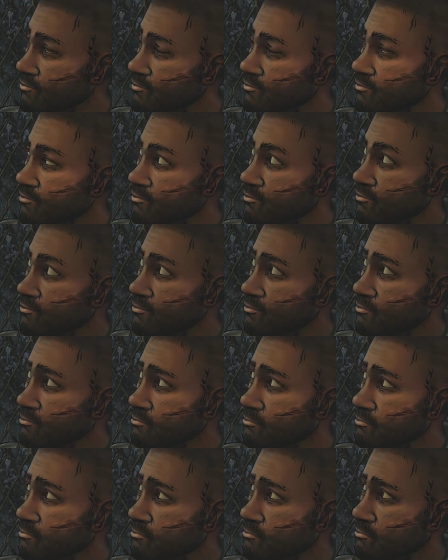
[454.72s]

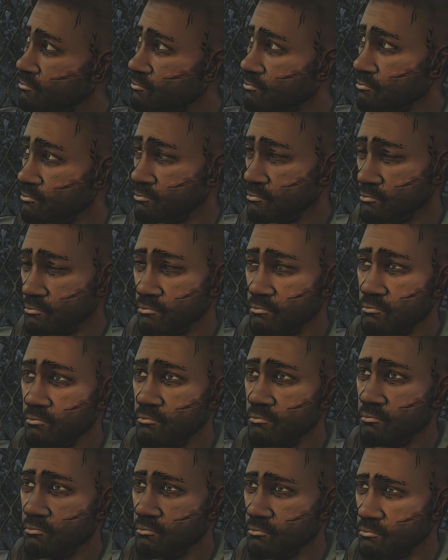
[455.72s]

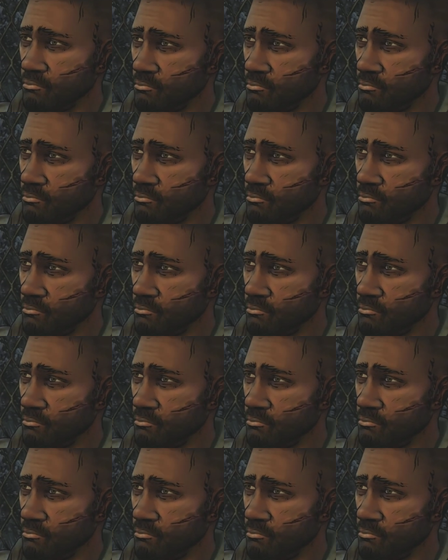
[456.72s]
(silence)